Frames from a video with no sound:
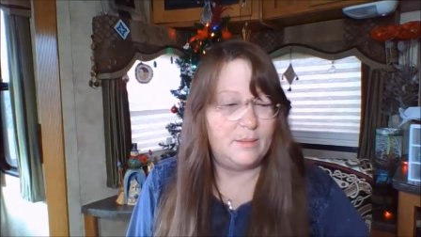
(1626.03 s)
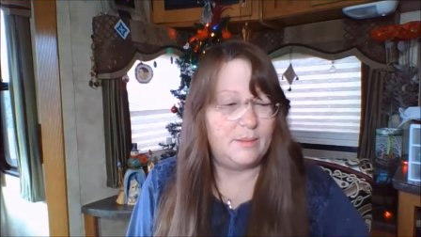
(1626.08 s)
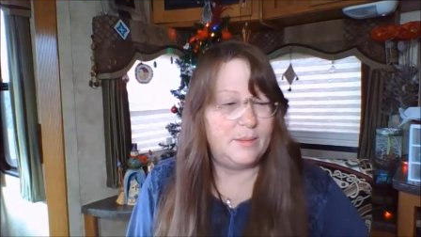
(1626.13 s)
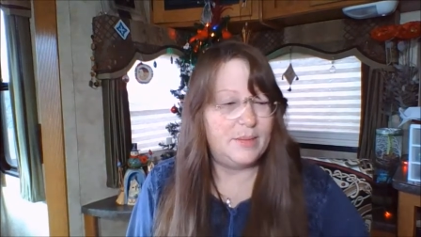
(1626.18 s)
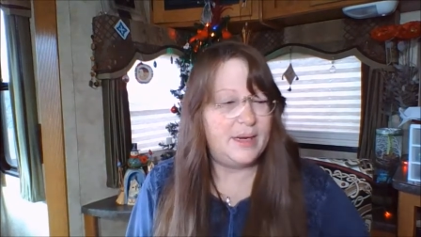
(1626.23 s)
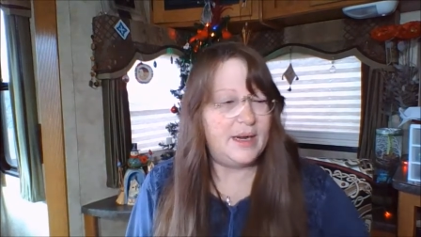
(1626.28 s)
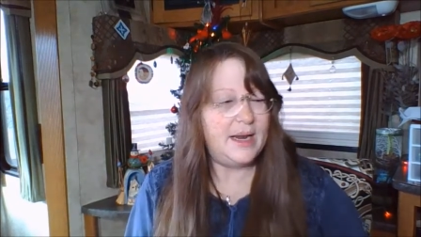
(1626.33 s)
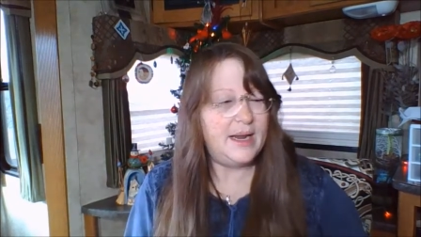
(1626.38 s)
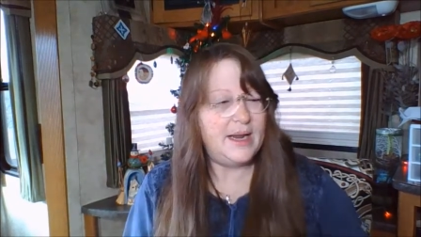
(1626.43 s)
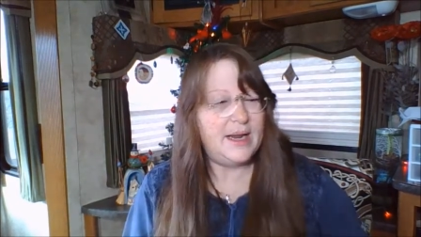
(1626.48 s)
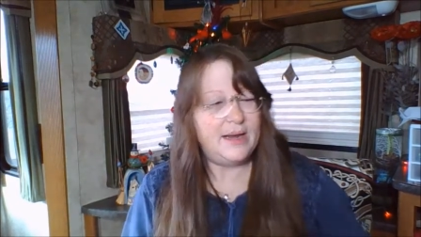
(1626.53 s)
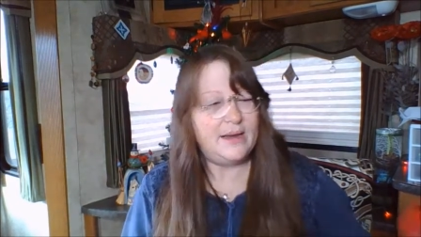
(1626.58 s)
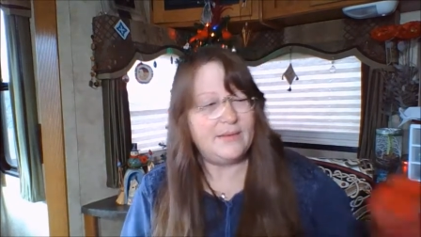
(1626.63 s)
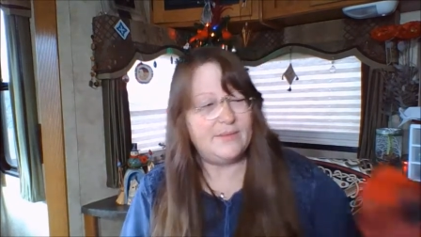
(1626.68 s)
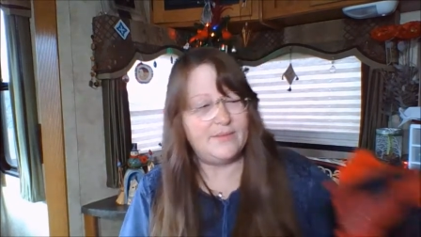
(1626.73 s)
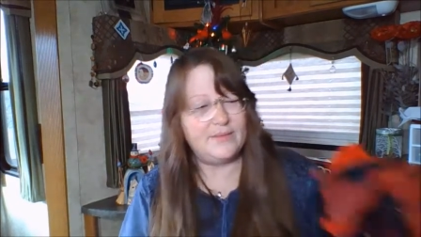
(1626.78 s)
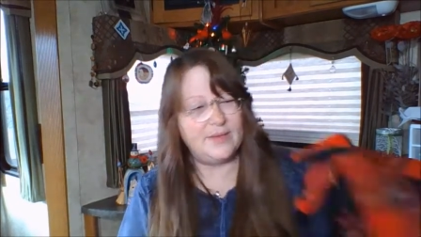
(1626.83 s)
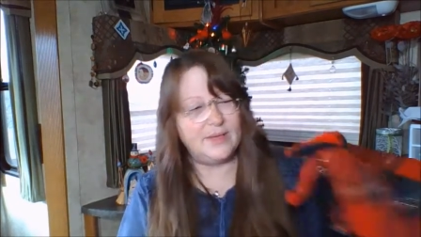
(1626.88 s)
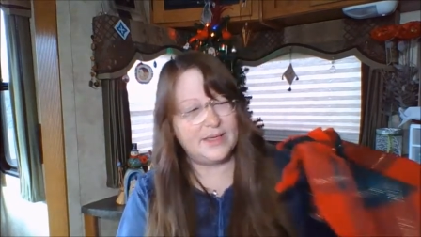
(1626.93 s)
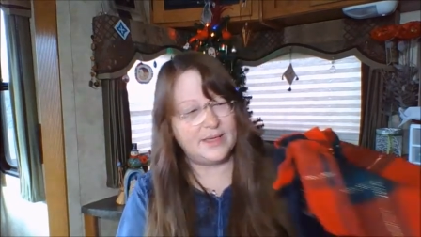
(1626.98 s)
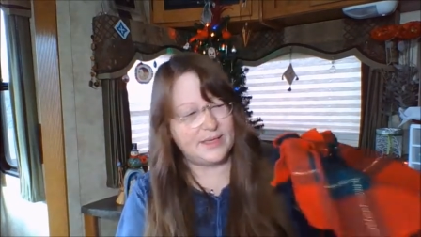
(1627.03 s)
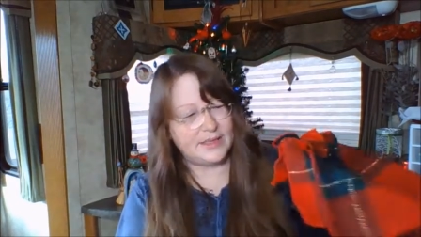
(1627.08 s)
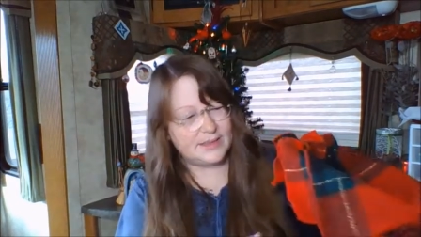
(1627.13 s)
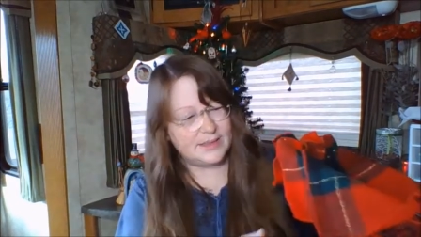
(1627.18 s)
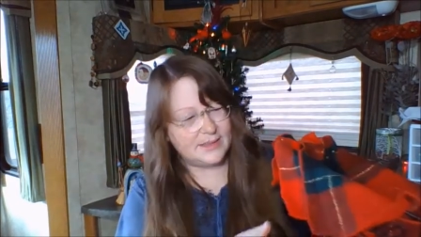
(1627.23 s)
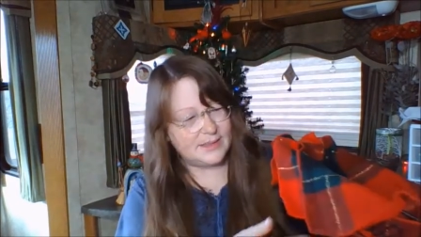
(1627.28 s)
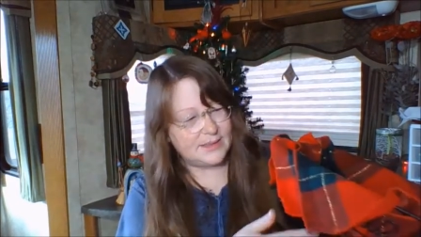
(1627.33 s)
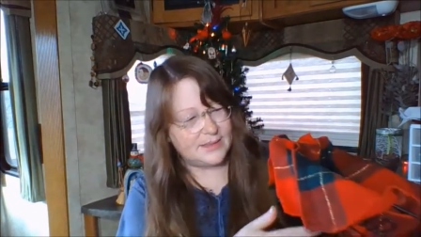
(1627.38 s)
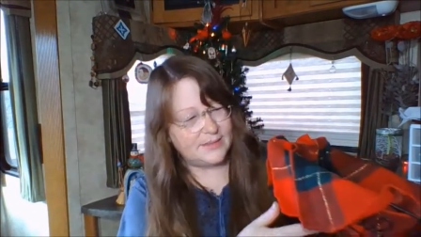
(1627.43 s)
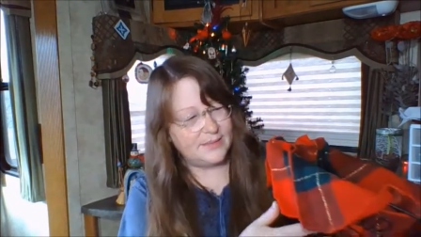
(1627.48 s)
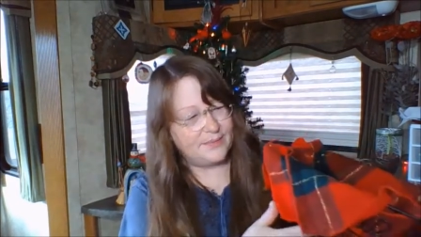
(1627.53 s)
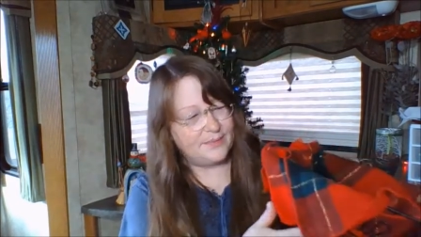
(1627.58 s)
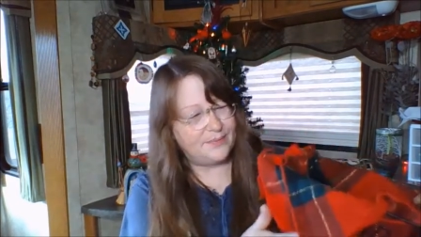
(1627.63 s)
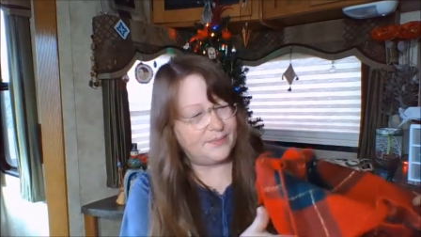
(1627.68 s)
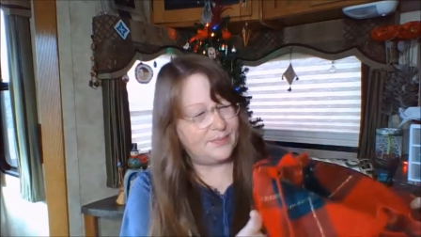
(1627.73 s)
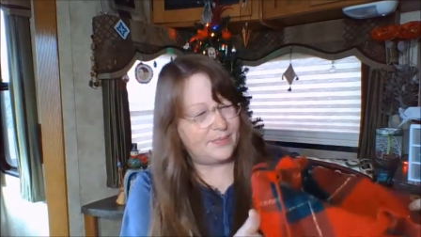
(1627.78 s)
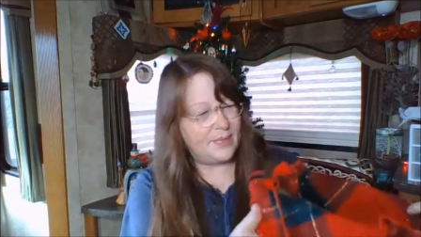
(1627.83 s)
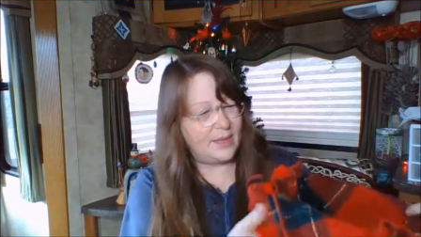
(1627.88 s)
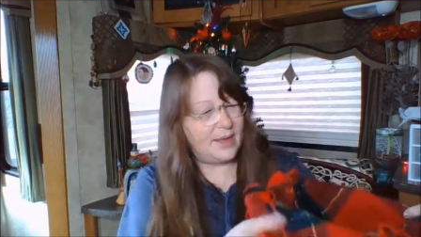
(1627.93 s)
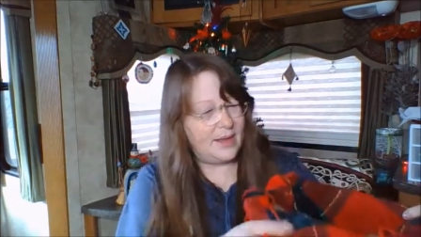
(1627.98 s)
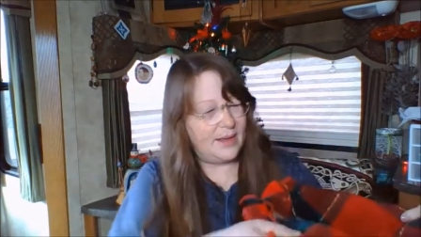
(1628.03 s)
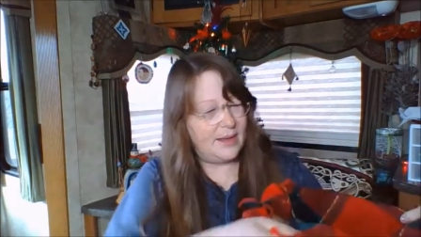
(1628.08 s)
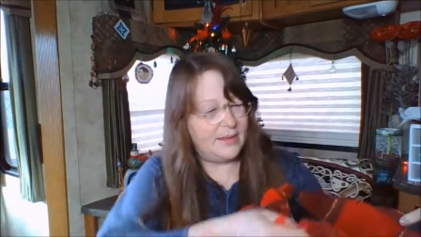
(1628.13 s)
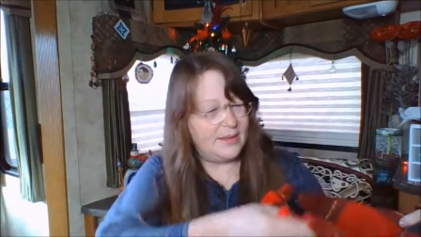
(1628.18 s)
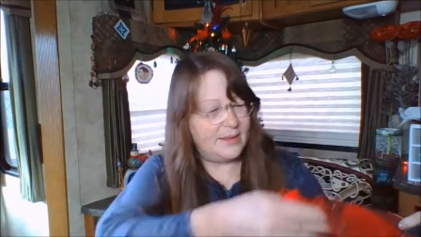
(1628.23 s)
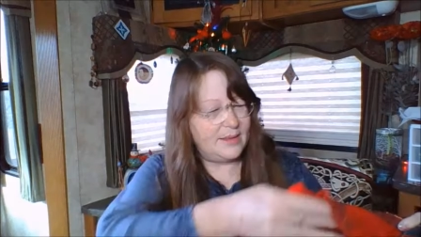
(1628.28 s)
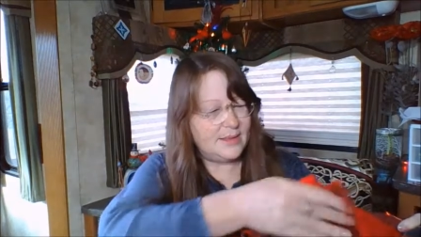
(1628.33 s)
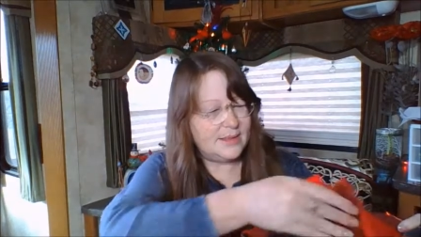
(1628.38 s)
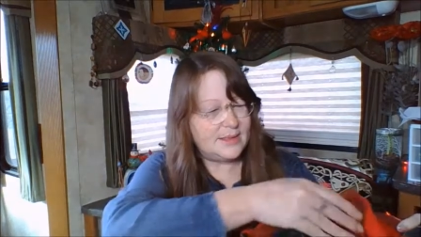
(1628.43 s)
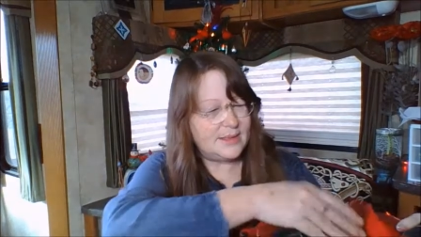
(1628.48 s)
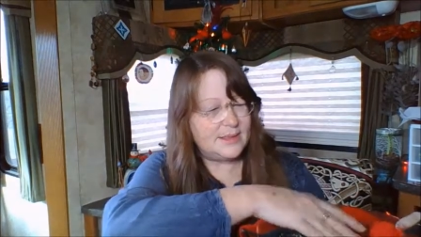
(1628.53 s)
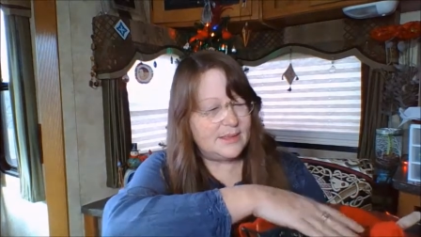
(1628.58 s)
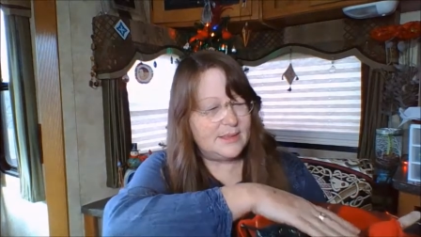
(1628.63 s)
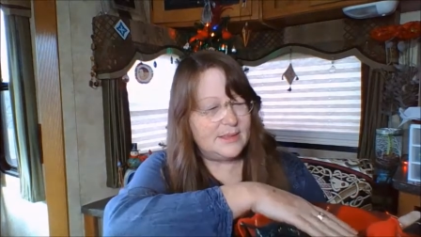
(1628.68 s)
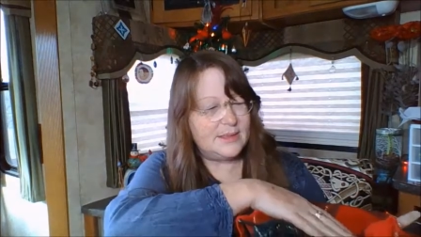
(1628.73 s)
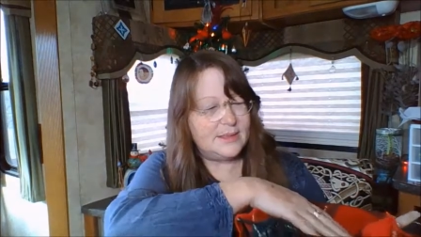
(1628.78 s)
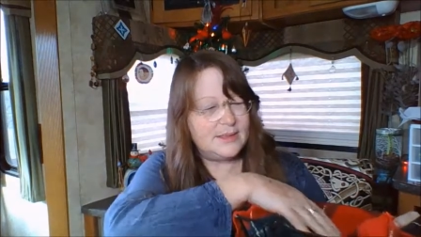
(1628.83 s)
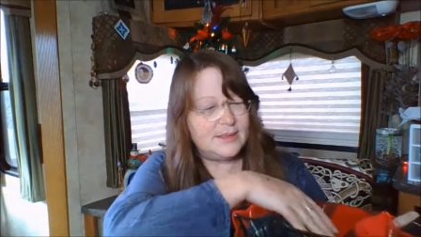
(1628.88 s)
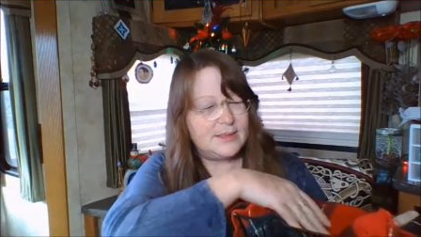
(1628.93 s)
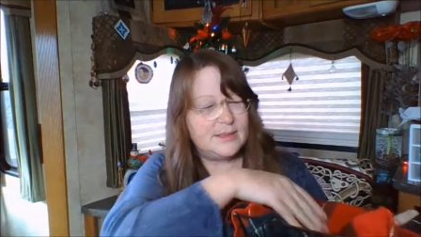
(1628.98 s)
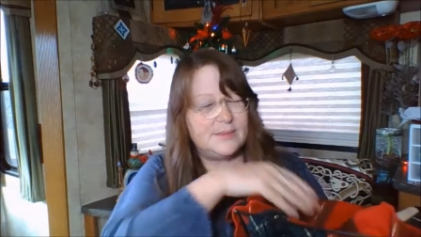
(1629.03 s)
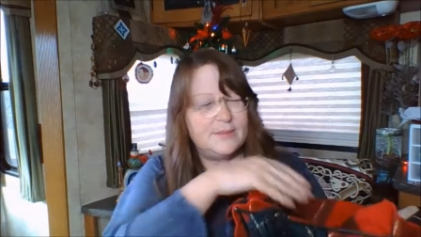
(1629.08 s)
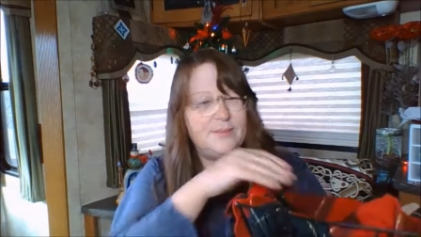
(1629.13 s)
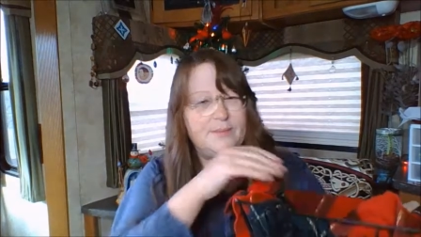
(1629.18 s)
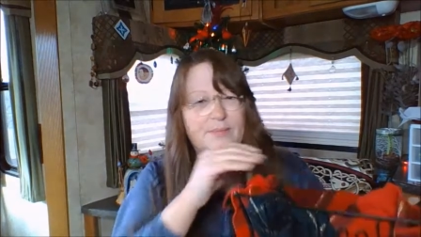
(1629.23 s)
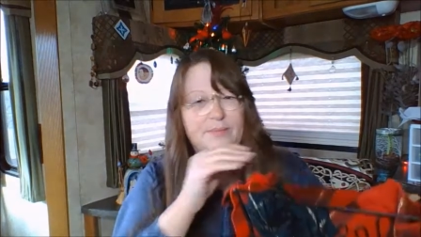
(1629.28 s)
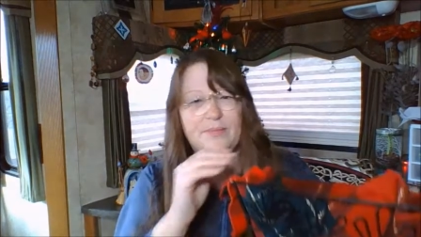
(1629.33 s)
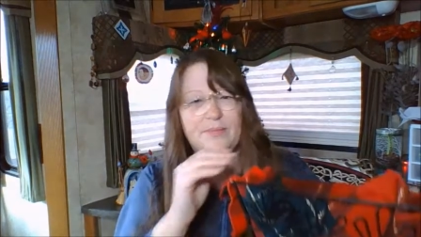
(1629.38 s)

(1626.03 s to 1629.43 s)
but I have this, and this is